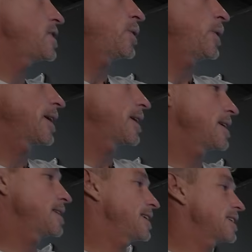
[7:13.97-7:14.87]
doing
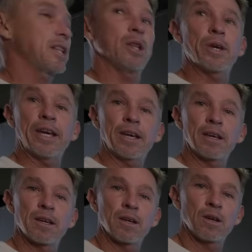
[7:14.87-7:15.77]
is he's looking
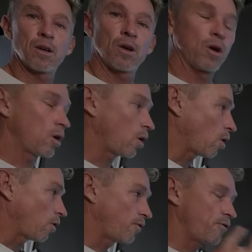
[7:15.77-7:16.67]

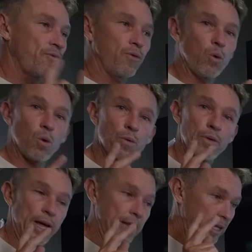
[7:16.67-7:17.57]
for
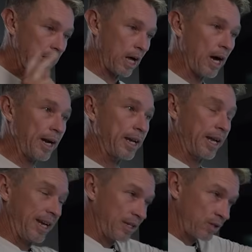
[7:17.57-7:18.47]
that line
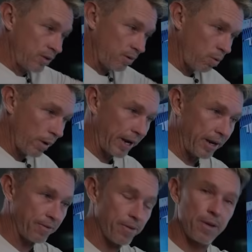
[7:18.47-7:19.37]
into the
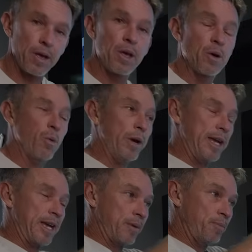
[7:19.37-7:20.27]
wave where
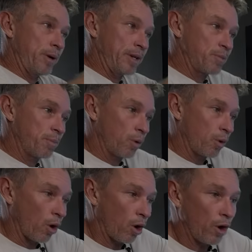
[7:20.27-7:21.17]
he can put his
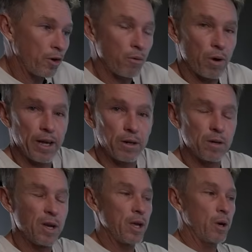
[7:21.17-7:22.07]
board on
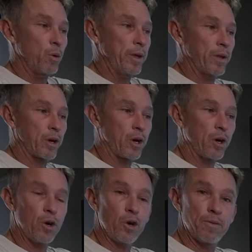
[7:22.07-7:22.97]
rail, where the
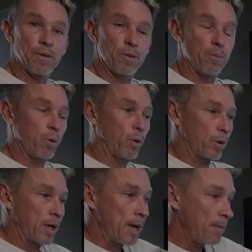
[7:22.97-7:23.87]
curve of the
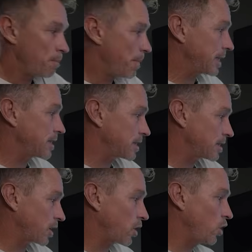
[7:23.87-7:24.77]
board matches
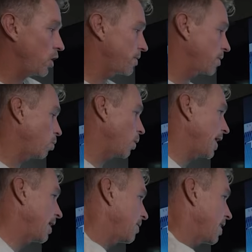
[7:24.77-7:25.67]
the curve of the
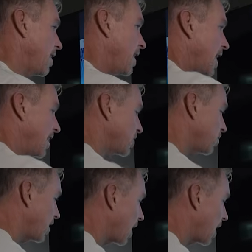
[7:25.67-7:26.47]
wave, and he's trying